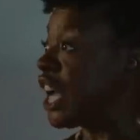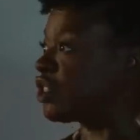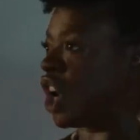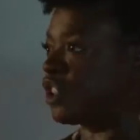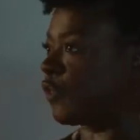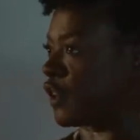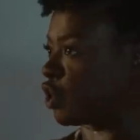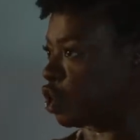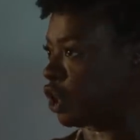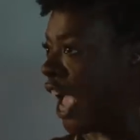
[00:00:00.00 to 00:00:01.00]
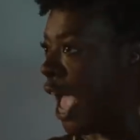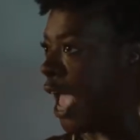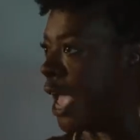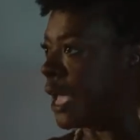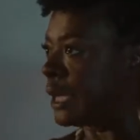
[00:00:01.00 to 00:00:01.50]
not just for
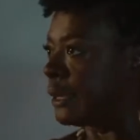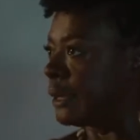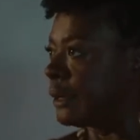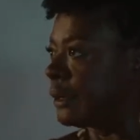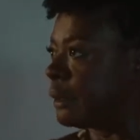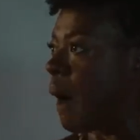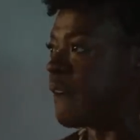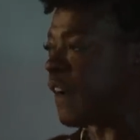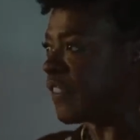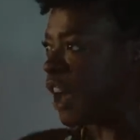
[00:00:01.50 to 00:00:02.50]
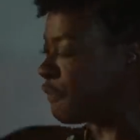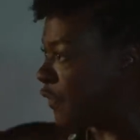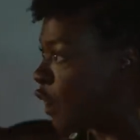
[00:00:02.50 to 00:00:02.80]
today, but for the